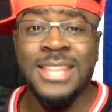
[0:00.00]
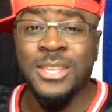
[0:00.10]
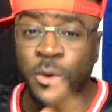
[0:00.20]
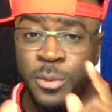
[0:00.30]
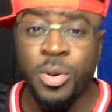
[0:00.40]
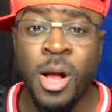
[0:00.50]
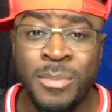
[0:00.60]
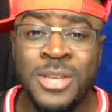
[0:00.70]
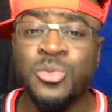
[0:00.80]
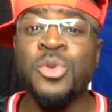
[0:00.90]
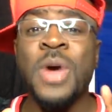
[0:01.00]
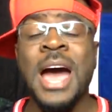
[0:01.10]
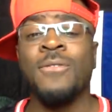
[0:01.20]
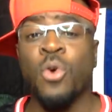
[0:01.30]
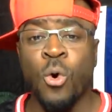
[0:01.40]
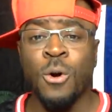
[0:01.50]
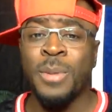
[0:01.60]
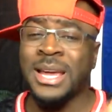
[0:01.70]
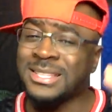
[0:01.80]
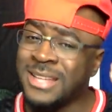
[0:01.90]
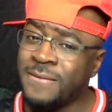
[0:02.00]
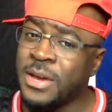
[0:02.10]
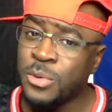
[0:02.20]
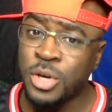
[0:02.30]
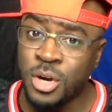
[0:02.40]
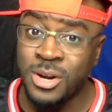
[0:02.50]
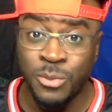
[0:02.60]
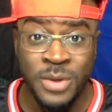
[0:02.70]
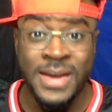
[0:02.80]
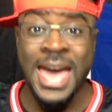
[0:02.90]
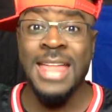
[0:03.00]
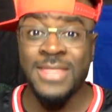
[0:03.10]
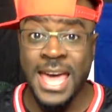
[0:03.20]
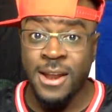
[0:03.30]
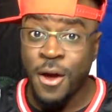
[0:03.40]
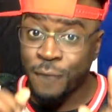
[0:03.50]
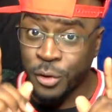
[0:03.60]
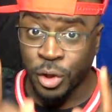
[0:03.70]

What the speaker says: The only problem is when you have a quarterback, it's not very good, and we've had that for a